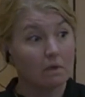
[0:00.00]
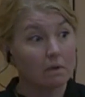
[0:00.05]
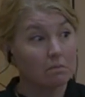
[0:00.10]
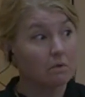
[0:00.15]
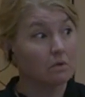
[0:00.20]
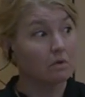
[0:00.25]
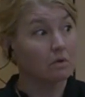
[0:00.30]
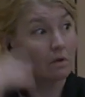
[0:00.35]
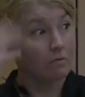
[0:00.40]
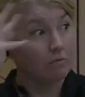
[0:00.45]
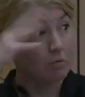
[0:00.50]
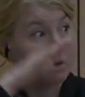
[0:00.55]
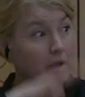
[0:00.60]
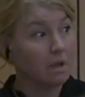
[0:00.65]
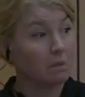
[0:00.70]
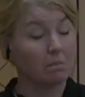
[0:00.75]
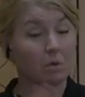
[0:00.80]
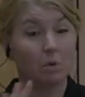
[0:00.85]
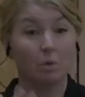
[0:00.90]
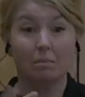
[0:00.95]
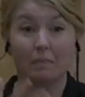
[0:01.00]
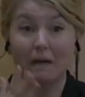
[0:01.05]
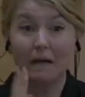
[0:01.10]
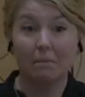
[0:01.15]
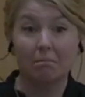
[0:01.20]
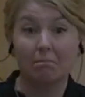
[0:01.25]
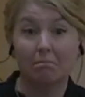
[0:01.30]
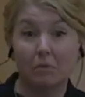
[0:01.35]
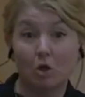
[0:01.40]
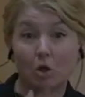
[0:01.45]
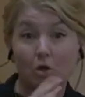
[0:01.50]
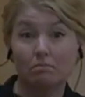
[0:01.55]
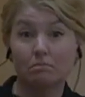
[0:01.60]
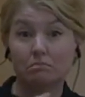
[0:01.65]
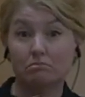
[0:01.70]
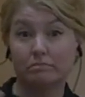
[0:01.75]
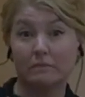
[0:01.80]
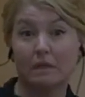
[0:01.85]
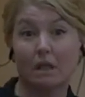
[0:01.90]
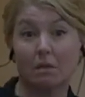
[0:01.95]
I would like to invite Swedish
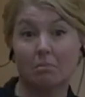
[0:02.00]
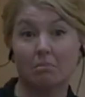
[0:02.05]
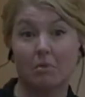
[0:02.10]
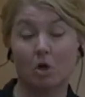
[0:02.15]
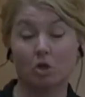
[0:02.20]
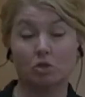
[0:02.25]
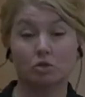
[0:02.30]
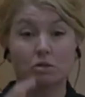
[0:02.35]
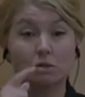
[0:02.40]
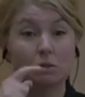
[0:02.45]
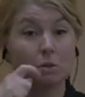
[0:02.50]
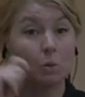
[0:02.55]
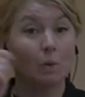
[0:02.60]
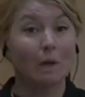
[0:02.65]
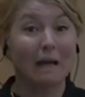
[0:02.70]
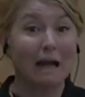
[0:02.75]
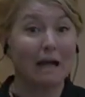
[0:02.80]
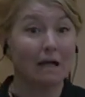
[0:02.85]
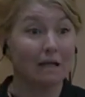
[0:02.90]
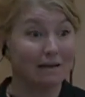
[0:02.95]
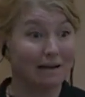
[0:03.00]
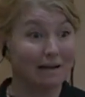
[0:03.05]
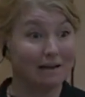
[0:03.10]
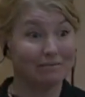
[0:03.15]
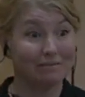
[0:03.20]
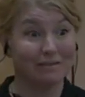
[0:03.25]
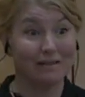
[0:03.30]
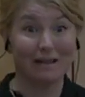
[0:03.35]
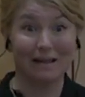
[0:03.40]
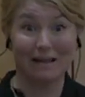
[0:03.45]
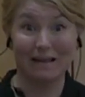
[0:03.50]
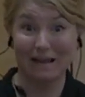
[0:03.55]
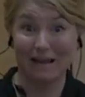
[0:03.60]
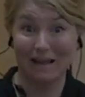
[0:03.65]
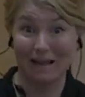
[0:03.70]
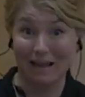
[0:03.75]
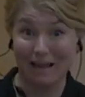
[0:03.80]
architects, Swedish companies, the